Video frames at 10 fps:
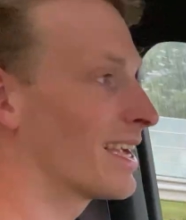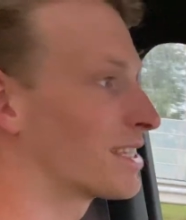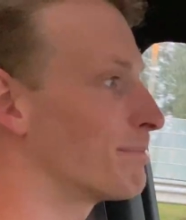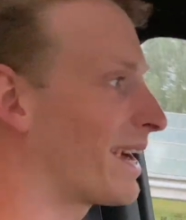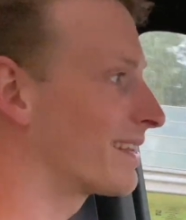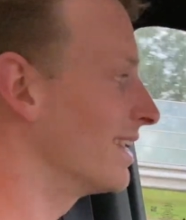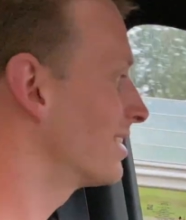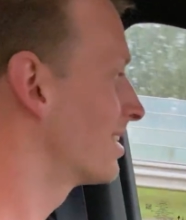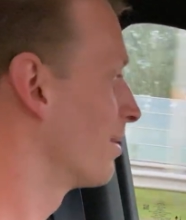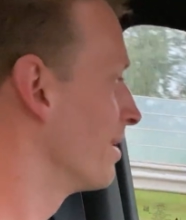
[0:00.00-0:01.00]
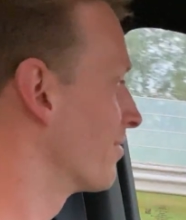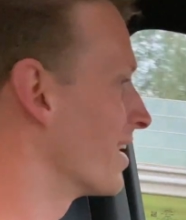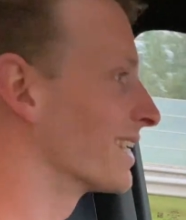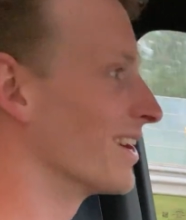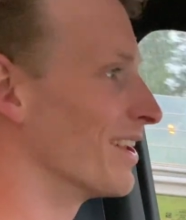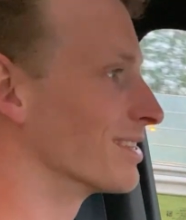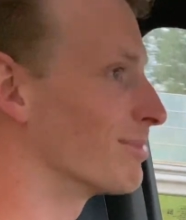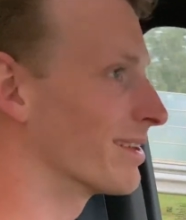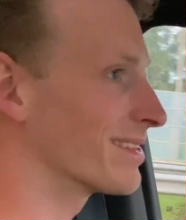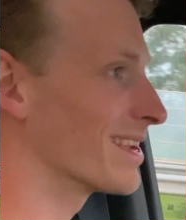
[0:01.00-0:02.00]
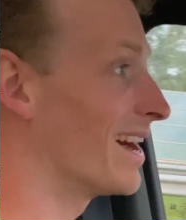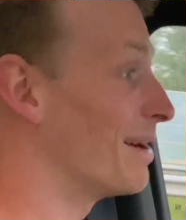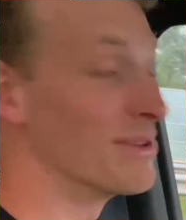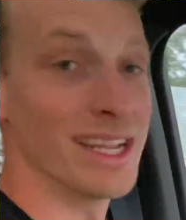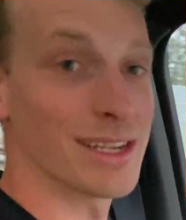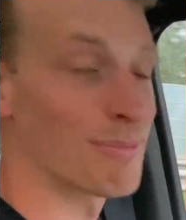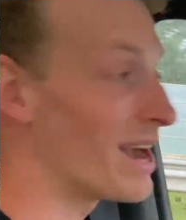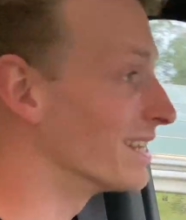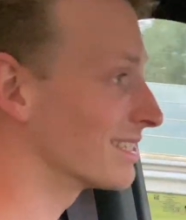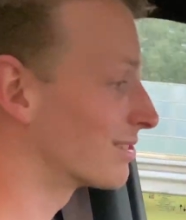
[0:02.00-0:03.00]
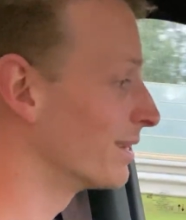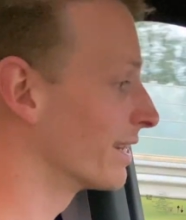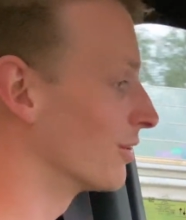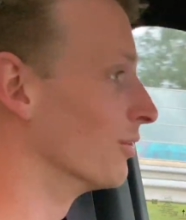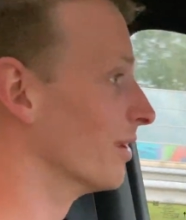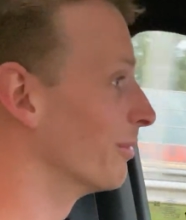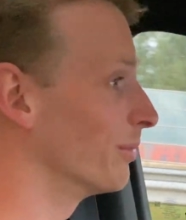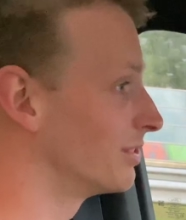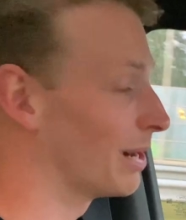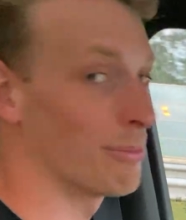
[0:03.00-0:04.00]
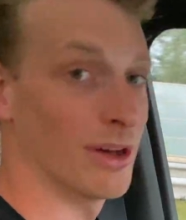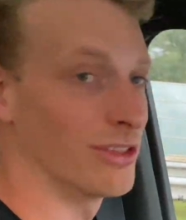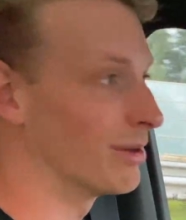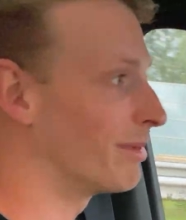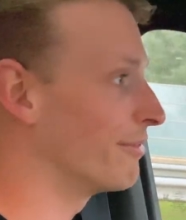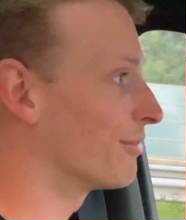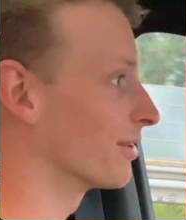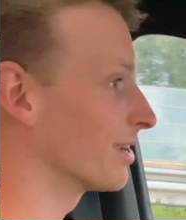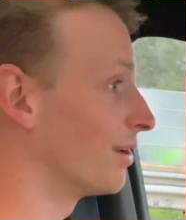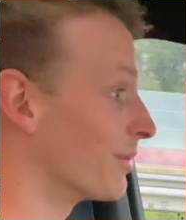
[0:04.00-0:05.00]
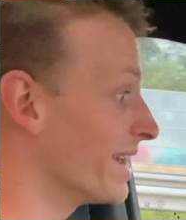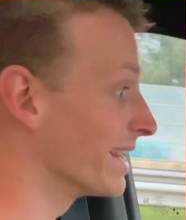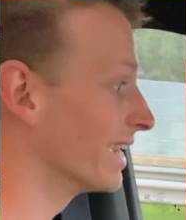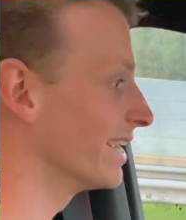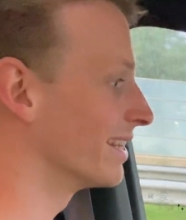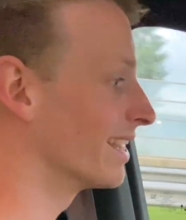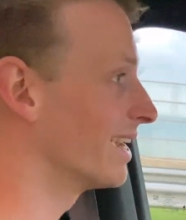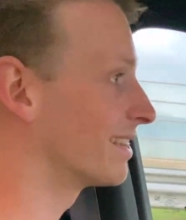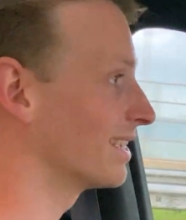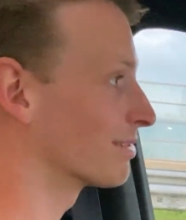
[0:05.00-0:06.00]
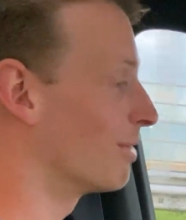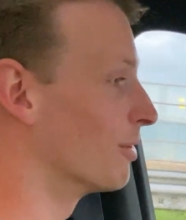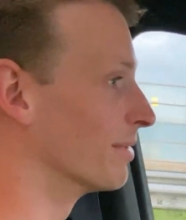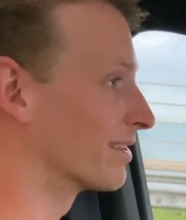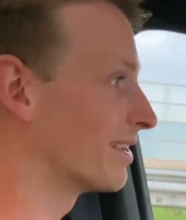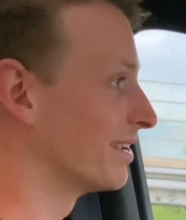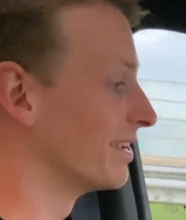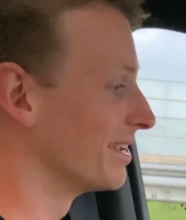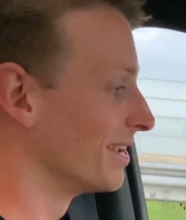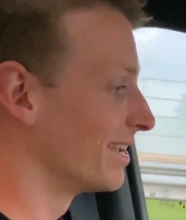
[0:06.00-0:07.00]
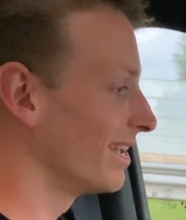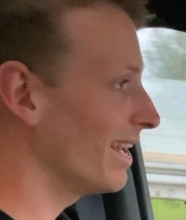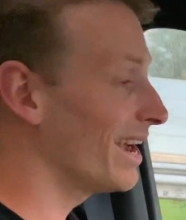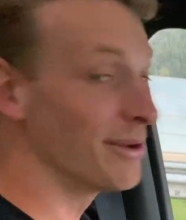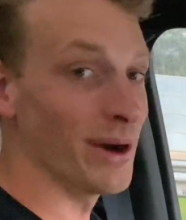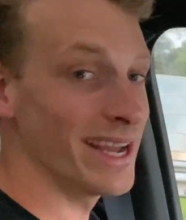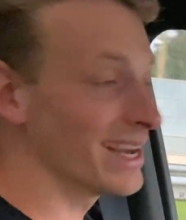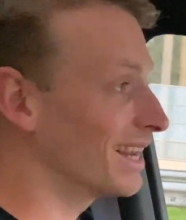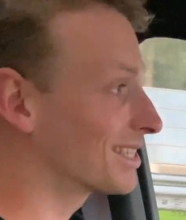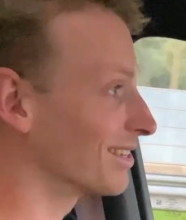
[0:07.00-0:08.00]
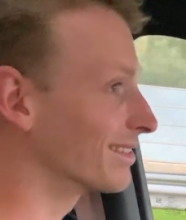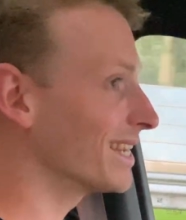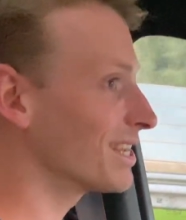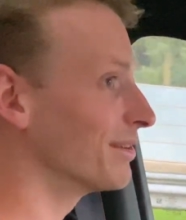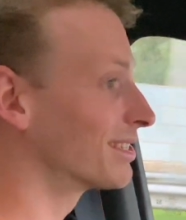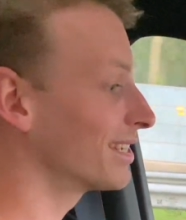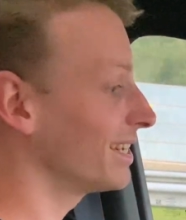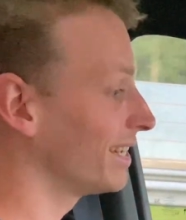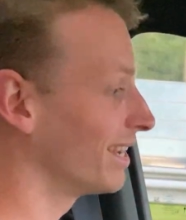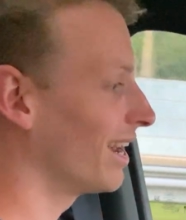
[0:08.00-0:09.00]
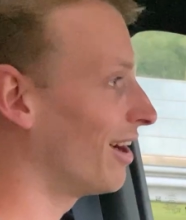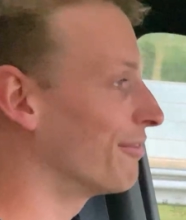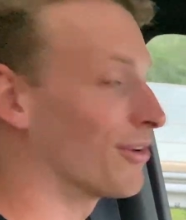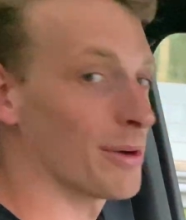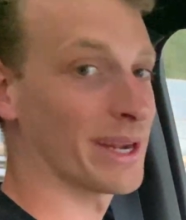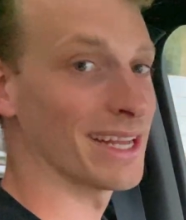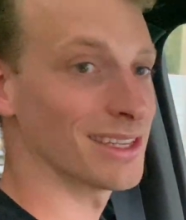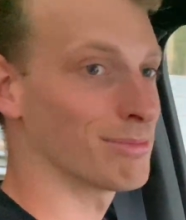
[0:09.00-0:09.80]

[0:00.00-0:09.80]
expect this, to be frankly honest, but I'm really surprised. It's really cool. Job well done by Ford already at this moment. Anyway, let's continue and see how far we get this